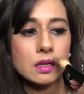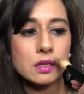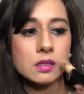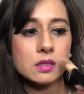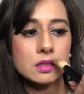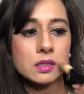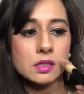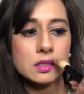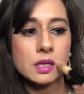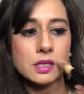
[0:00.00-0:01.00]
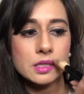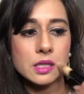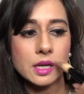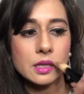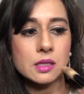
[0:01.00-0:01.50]
You just like
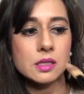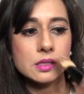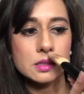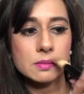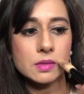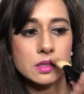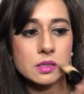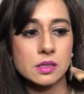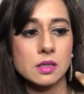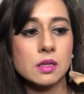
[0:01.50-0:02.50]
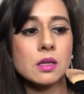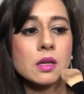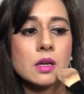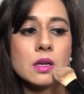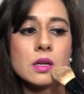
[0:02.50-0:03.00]
slightly smudge the
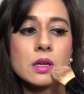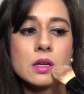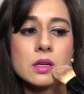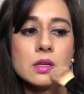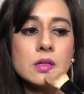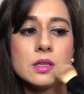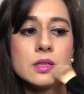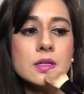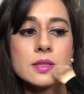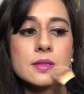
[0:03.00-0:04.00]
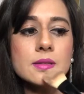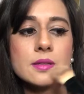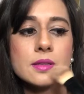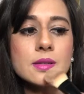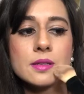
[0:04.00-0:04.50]
corners,
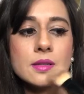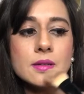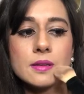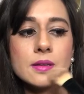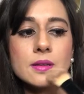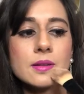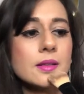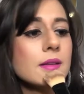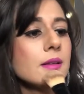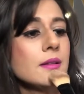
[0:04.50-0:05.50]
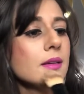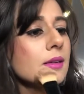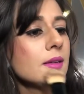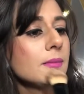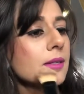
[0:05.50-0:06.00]
you can get like a
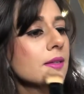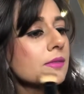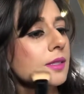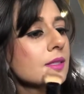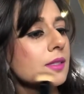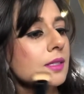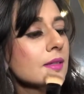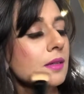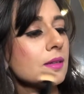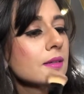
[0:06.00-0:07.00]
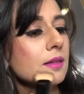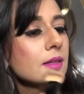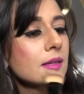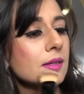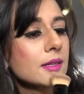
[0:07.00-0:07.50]
little bit of a,
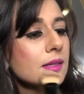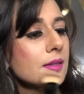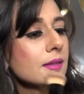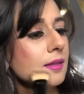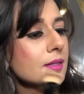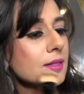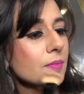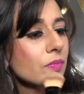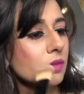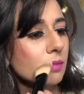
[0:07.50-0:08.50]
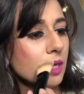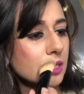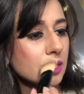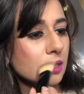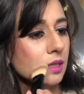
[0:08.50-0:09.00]
you know,
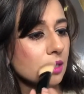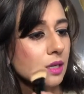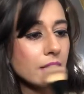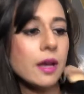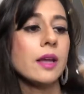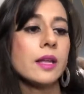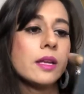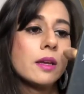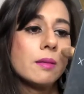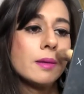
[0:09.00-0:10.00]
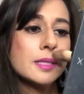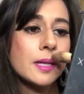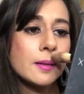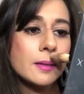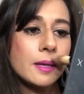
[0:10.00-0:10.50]
messy look. And I like it
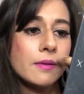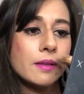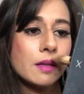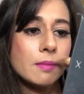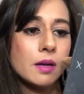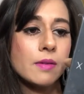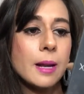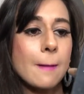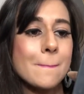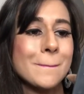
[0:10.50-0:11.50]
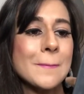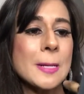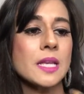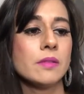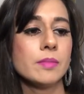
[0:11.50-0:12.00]
messy, I don't like everything perfect.
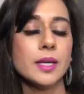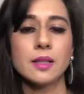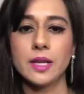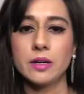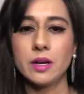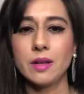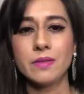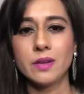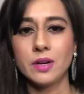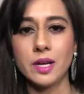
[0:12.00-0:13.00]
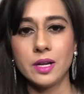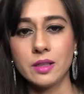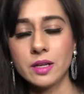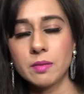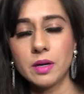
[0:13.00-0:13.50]
Even my liner, I've never had
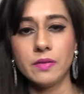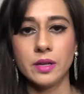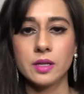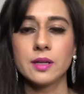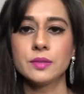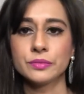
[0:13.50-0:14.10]
it like perfect.